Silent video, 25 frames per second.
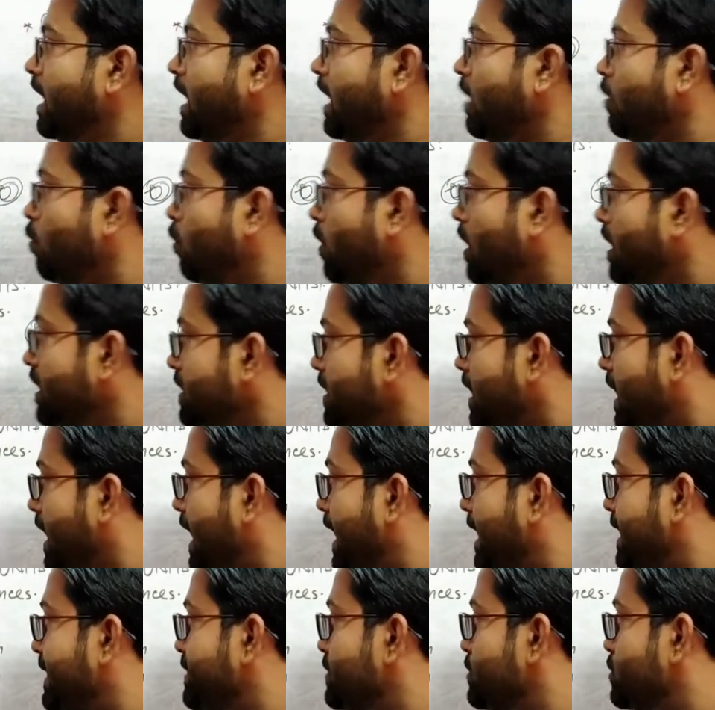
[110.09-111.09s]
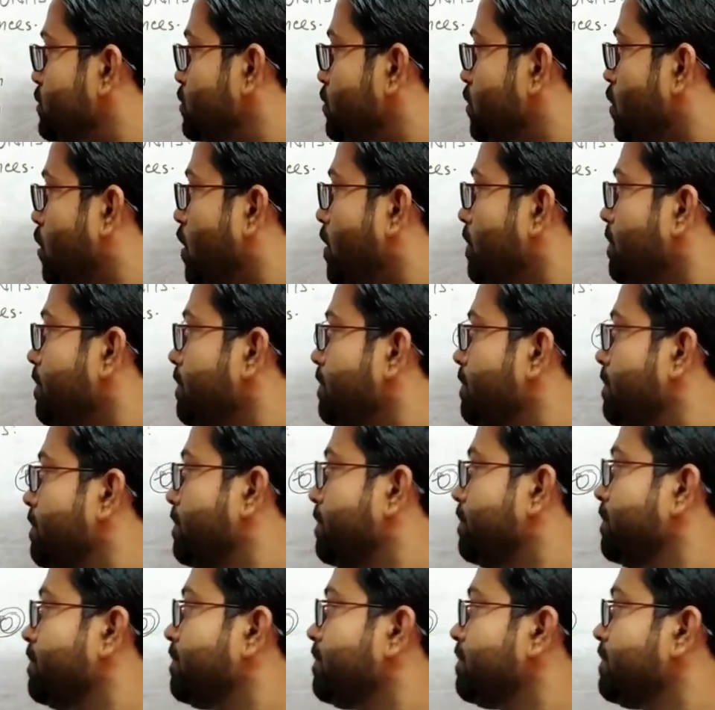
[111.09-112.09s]
1 angstrom
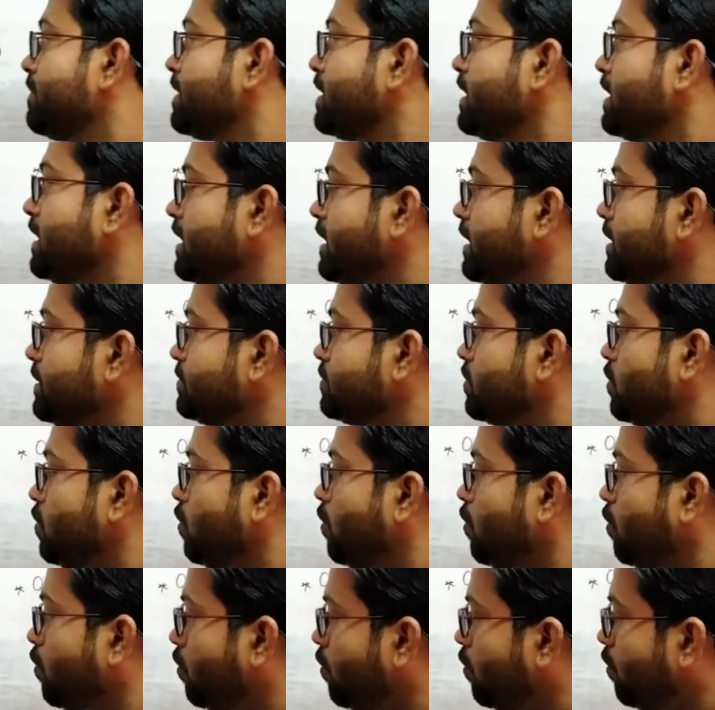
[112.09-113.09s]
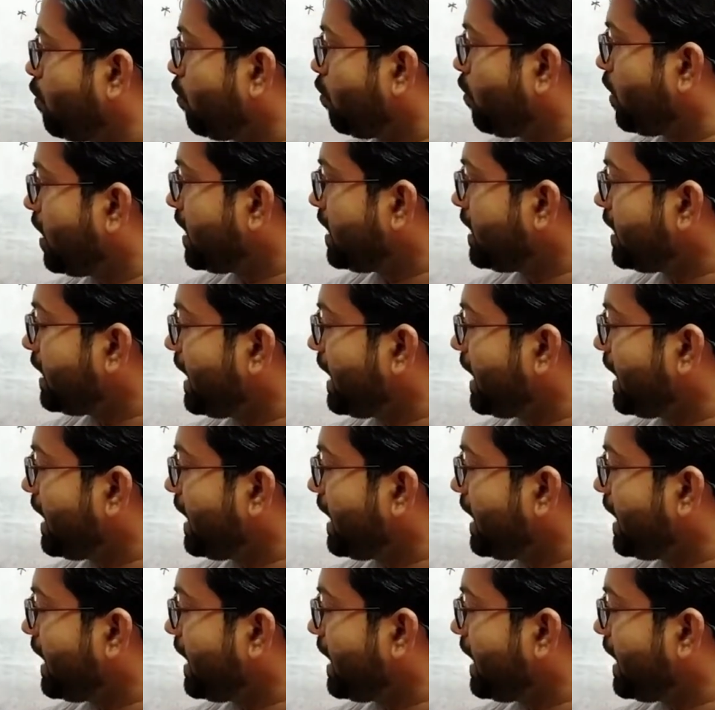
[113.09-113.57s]
is 1